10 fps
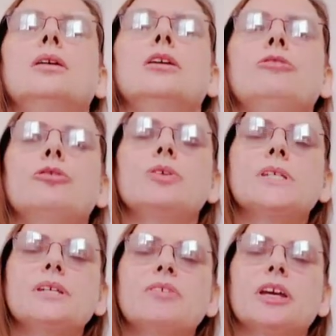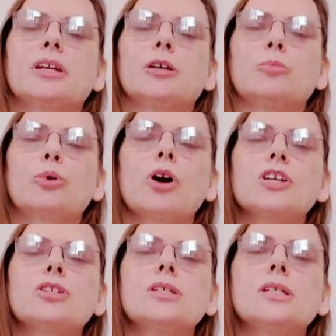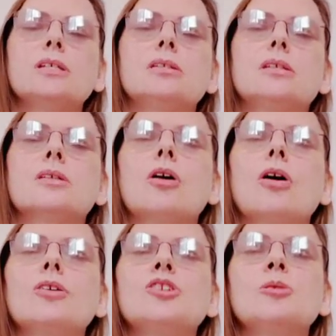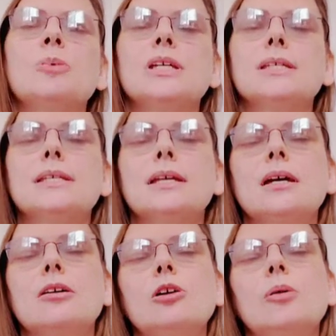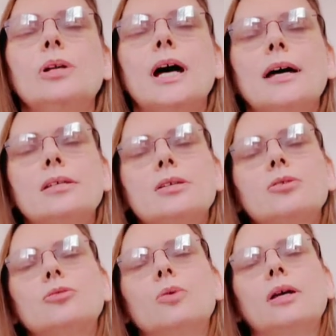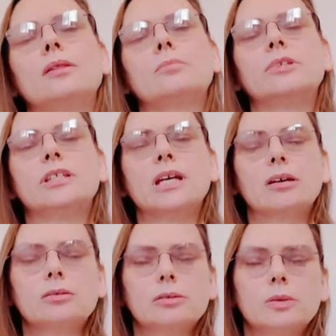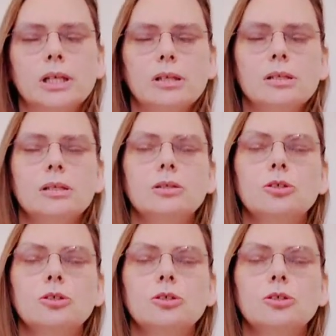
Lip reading: If you're receiving any impressions in this heart space now, I would ask you to write them down quickly.